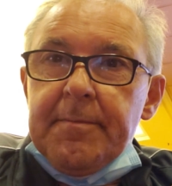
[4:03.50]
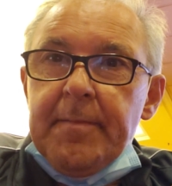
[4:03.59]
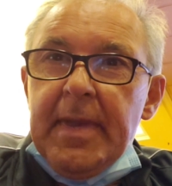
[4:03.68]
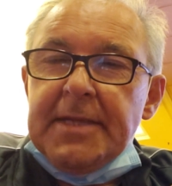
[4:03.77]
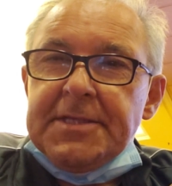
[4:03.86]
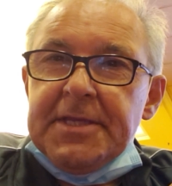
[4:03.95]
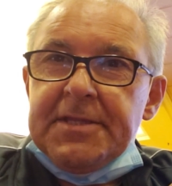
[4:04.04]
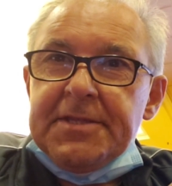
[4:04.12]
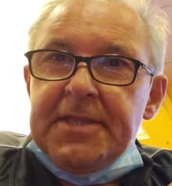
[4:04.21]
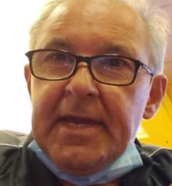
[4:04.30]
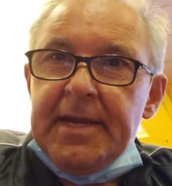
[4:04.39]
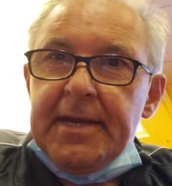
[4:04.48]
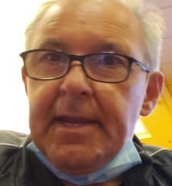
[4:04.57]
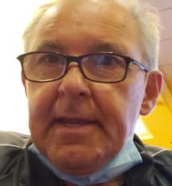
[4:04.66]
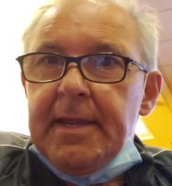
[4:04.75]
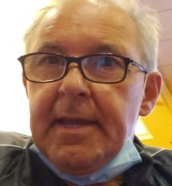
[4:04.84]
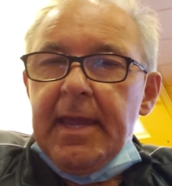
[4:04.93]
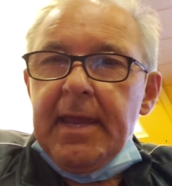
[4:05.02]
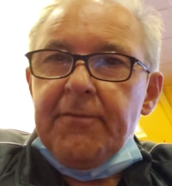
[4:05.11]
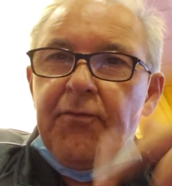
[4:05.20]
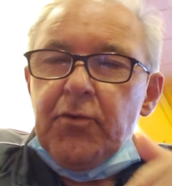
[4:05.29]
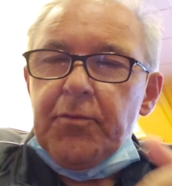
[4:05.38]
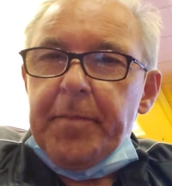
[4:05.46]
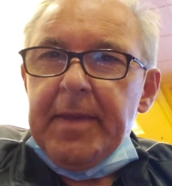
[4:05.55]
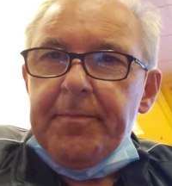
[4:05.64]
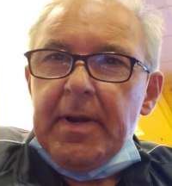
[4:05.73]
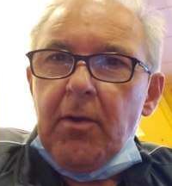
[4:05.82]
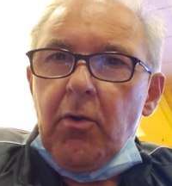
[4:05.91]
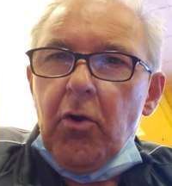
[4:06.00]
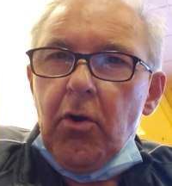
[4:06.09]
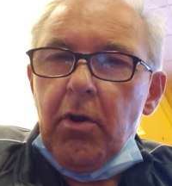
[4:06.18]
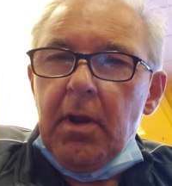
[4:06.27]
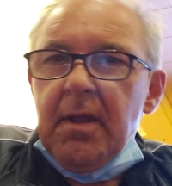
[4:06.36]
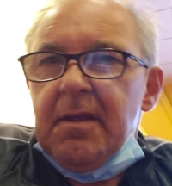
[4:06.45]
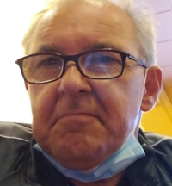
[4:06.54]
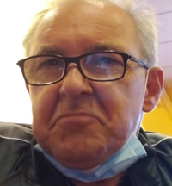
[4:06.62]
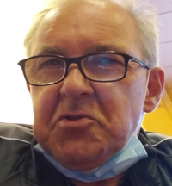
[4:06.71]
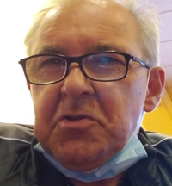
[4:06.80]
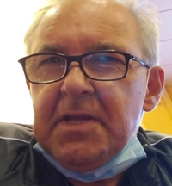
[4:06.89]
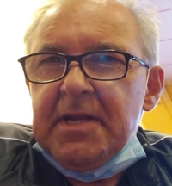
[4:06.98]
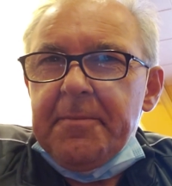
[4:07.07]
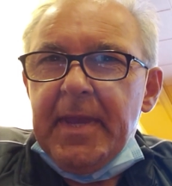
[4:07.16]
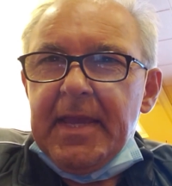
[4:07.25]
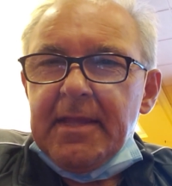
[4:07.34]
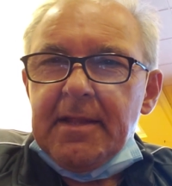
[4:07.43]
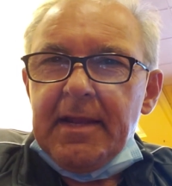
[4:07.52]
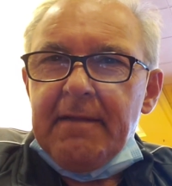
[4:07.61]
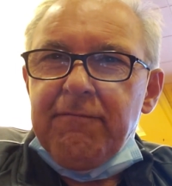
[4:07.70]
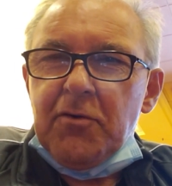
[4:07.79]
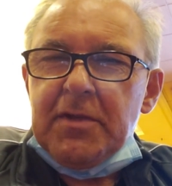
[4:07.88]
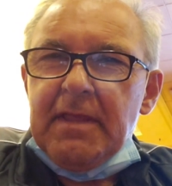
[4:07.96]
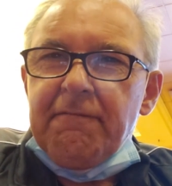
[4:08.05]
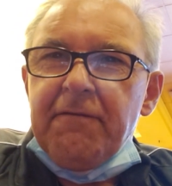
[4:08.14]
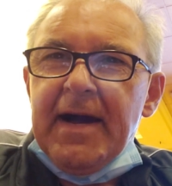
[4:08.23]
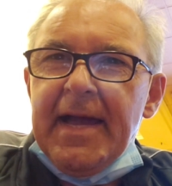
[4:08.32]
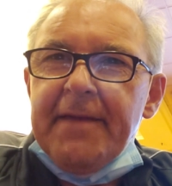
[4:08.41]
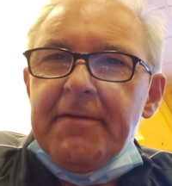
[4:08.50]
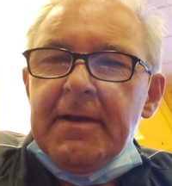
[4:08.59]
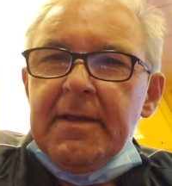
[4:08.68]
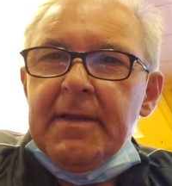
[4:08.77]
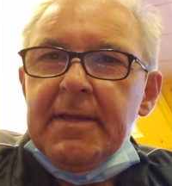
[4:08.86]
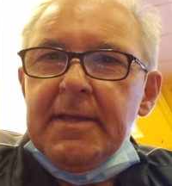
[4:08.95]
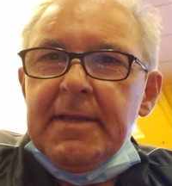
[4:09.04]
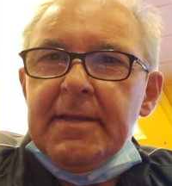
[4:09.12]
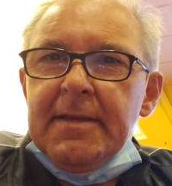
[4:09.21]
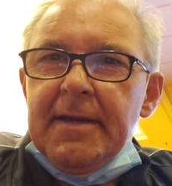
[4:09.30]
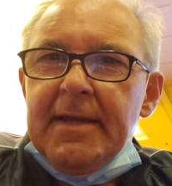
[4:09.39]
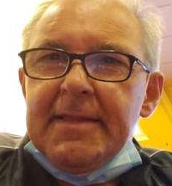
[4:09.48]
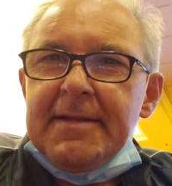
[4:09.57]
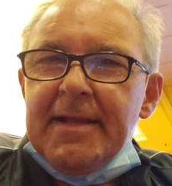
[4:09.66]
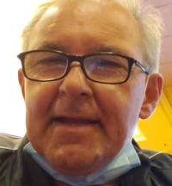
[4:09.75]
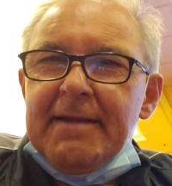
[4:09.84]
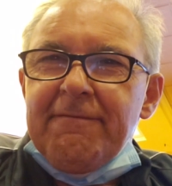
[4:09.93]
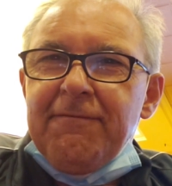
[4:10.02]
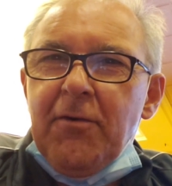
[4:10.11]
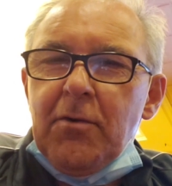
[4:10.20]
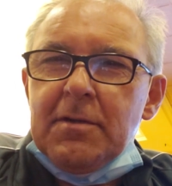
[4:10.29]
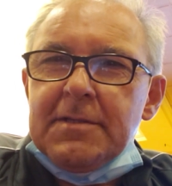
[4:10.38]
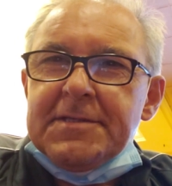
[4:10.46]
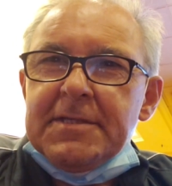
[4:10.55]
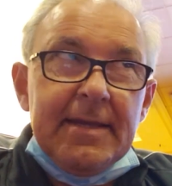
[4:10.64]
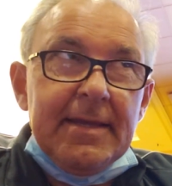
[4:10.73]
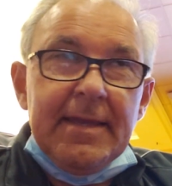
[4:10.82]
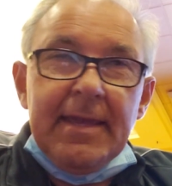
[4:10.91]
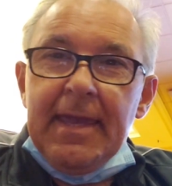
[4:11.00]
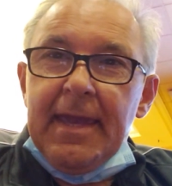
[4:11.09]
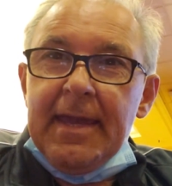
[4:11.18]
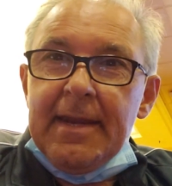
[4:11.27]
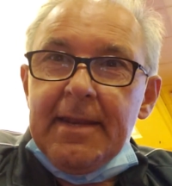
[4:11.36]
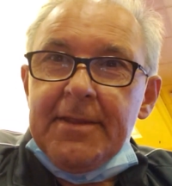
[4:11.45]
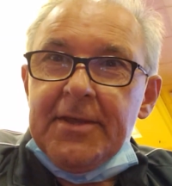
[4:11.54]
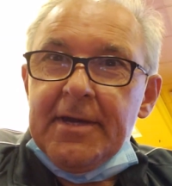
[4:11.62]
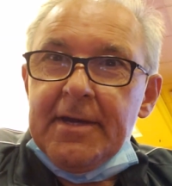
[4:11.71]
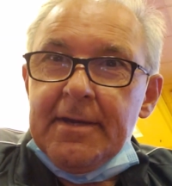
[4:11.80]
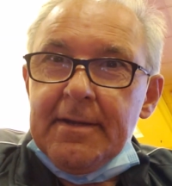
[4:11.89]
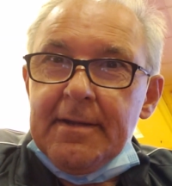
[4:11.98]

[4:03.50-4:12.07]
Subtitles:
makes it 10, and 4 people call. So then I make it like 45. Under the gun folds, and the